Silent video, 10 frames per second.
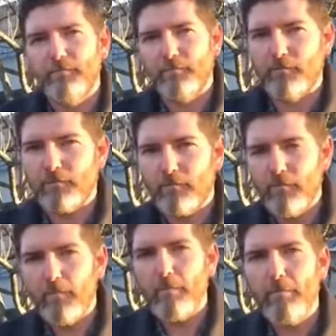Do you know
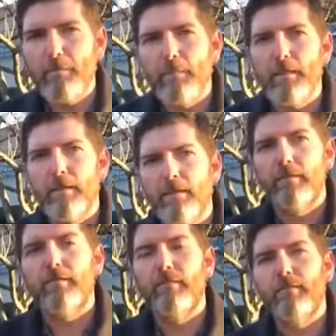the names of all the
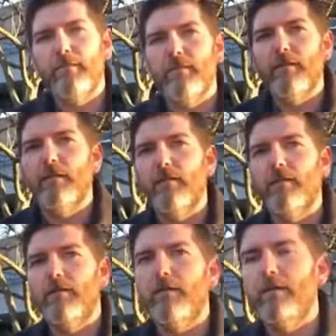places people have been?